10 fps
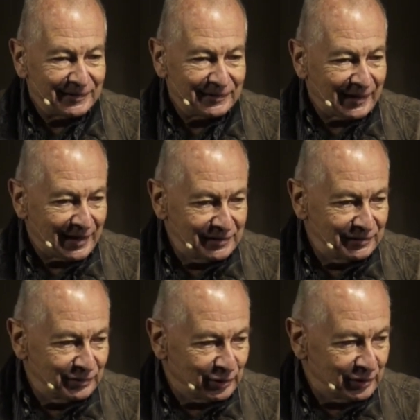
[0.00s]
And
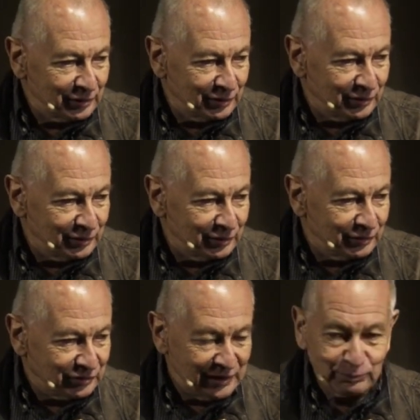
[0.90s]
the
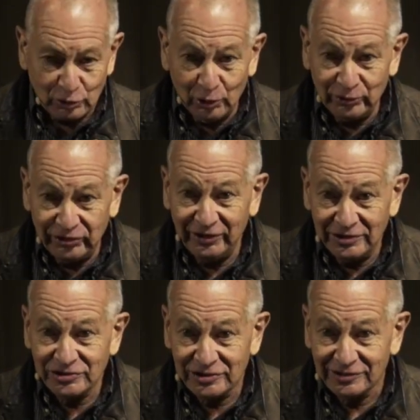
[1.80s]
deep truth
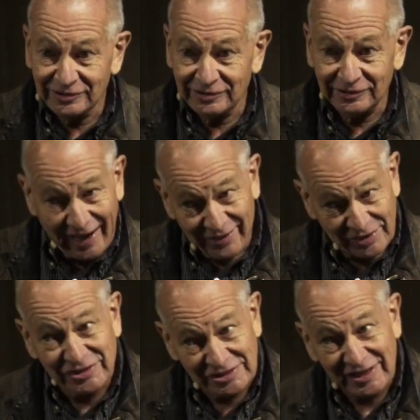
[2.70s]
is, yeah,
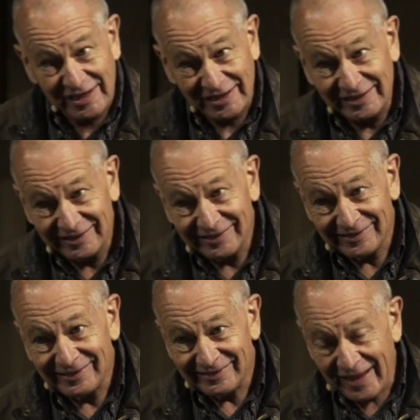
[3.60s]
this is it.
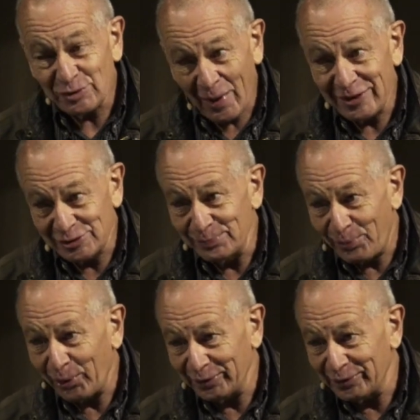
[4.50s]
That's why it's
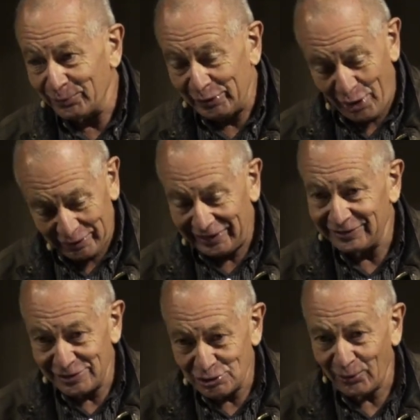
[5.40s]
important that we not get
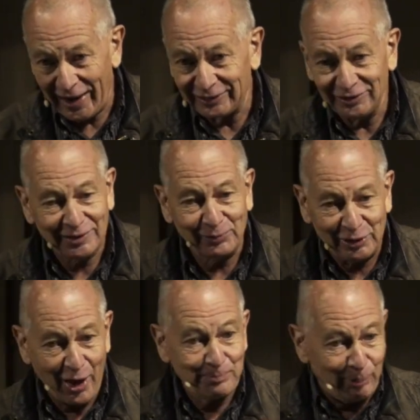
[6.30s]
distracted, that we
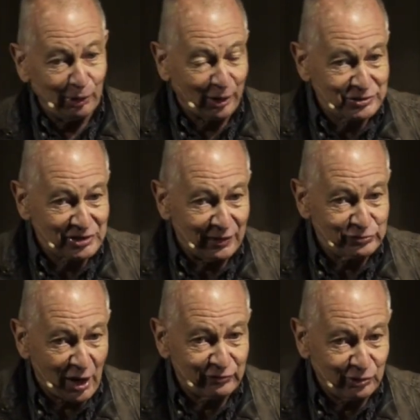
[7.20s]
not pull ourselves
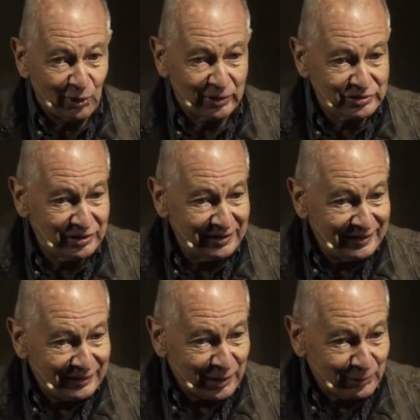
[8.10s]
off course,
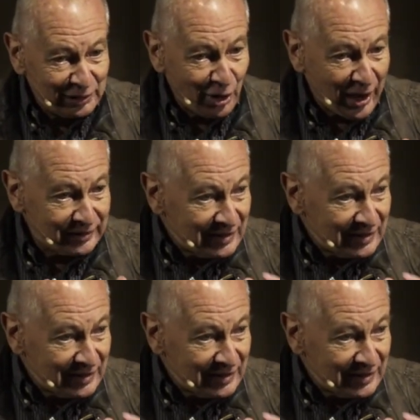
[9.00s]
that we not